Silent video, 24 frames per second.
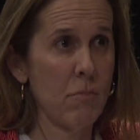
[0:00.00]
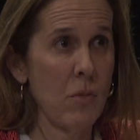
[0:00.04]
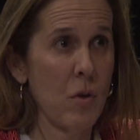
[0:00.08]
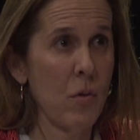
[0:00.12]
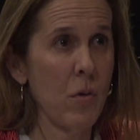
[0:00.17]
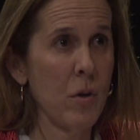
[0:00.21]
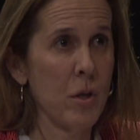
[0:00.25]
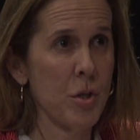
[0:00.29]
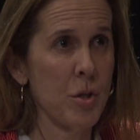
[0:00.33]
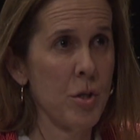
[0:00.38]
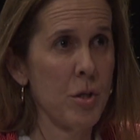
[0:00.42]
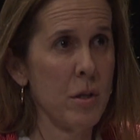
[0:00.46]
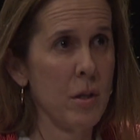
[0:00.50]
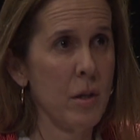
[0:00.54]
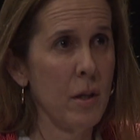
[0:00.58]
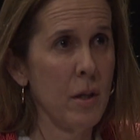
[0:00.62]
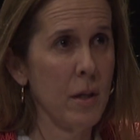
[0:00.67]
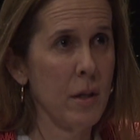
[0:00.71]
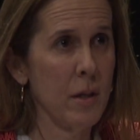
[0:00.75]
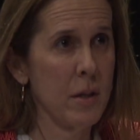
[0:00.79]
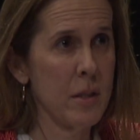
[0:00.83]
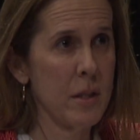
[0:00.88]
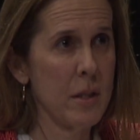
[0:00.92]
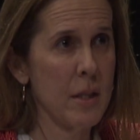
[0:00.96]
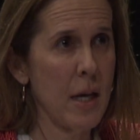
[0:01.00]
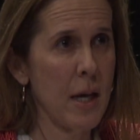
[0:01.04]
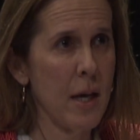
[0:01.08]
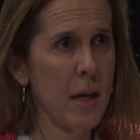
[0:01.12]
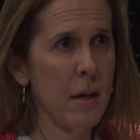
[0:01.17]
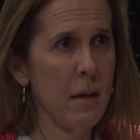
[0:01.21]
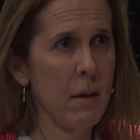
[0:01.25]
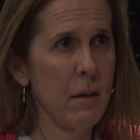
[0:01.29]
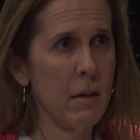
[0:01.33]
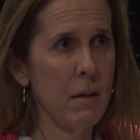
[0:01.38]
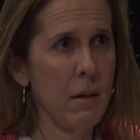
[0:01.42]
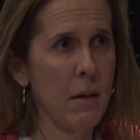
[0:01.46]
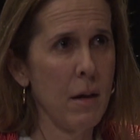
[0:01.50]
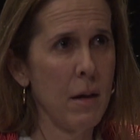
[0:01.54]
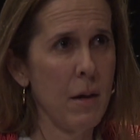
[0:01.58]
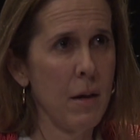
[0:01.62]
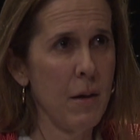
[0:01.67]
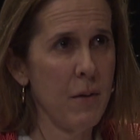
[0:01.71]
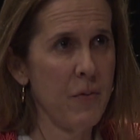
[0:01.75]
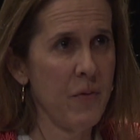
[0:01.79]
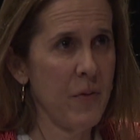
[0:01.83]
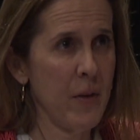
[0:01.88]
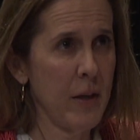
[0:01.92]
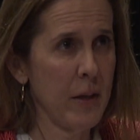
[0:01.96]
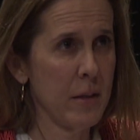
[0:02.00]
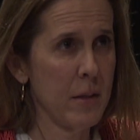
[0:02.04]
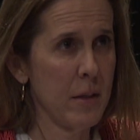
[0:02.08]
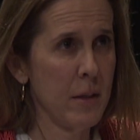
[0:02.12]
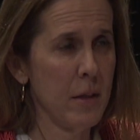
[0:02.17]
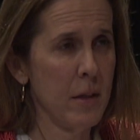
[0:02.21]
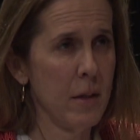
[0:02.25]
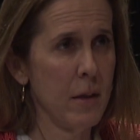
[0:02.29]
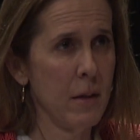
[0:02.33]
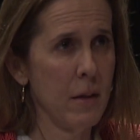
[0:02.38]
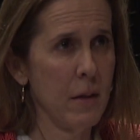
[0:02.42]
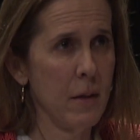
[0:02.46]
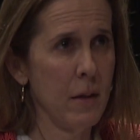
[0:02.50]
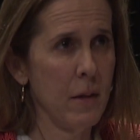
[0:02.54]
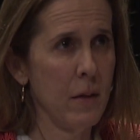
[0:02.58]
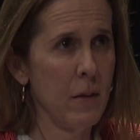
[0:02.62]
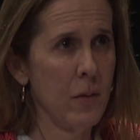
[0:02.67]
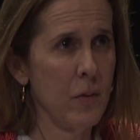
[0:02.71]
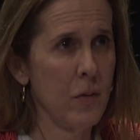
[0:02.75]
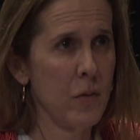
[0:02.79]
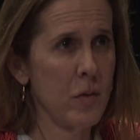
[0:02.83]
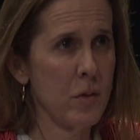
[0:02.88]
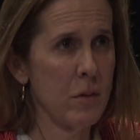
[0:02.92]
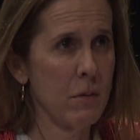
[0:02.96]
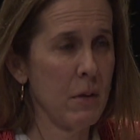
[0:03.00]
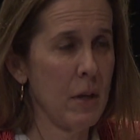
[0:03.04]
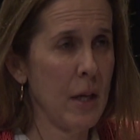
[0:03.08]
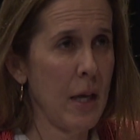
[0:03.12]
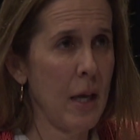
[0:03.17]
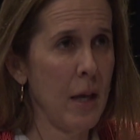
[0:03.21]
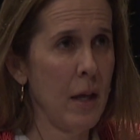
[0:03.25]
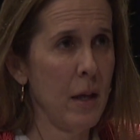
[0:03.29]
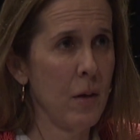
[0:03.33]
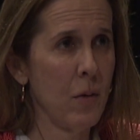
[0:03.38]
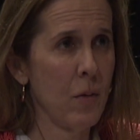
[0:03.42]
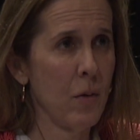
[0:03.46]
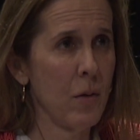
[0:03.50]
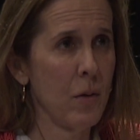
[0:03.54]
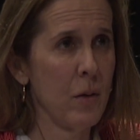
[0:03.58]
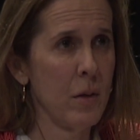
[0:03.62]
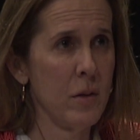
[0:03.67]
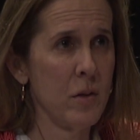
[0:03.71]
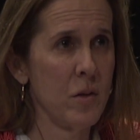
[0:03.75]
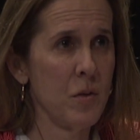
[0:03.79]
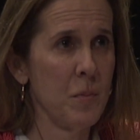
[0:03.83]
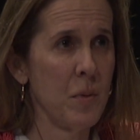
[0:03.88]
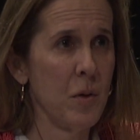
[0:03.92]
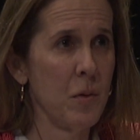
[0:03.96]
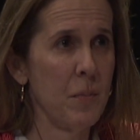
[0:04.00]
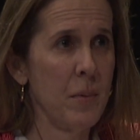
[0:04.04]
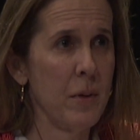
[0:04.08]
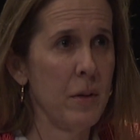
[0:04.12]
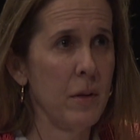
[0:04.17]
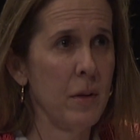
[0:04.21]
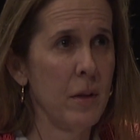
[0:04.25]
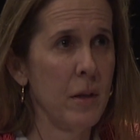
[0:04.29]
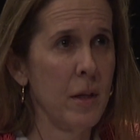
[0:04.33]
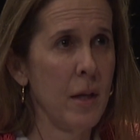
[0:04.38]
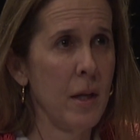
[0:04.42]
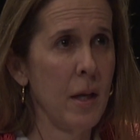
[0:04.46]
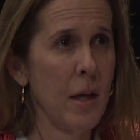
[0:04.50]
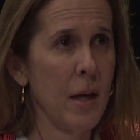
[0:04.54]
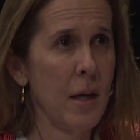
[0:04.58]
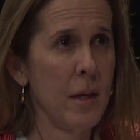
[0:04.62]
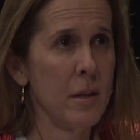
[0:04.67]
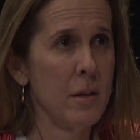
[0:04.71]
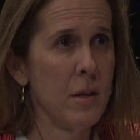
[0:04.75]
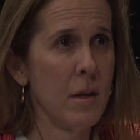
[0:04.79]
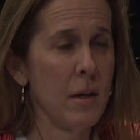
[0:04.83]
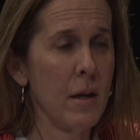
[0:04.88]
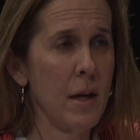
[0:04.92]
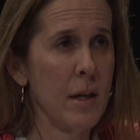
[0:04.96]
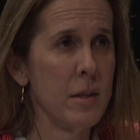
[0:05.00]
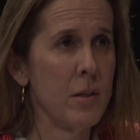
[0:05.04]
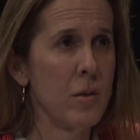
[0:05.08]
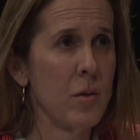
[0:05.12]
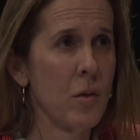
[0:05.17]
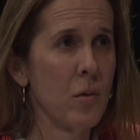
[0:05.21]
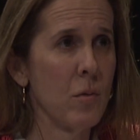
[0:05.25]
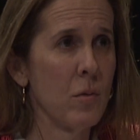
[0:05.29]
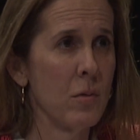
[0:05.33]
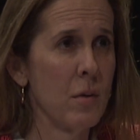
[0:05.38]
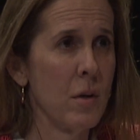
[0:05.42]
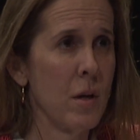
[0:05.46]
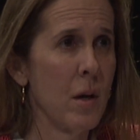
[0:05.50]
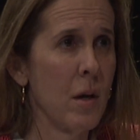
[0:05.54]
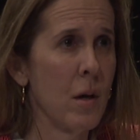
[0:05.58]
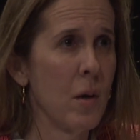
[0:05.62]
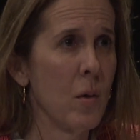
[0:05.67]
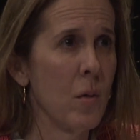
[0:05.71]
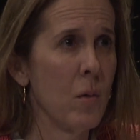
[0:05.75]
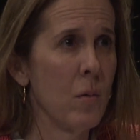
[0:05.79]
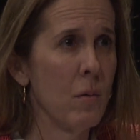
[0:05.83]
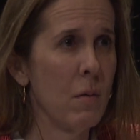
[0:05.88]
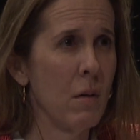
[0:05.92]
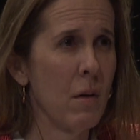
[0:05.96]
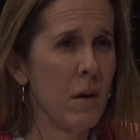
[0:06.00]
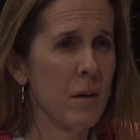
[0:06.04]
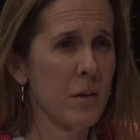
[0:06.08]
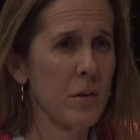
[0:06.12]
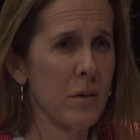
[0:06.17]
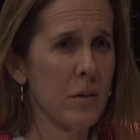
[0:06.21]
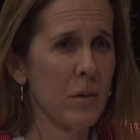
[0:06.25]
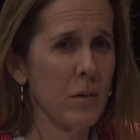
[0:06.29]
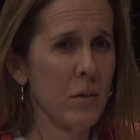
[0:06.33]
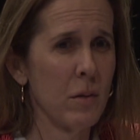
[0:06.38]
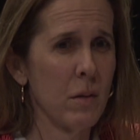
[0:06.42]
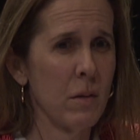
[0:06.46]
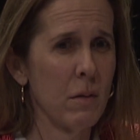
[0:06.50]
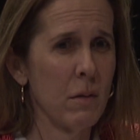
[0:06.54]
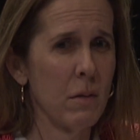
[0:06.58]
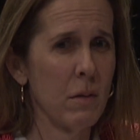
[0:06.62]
questioning, is that affecting his gait or his mobility? I don't know. Also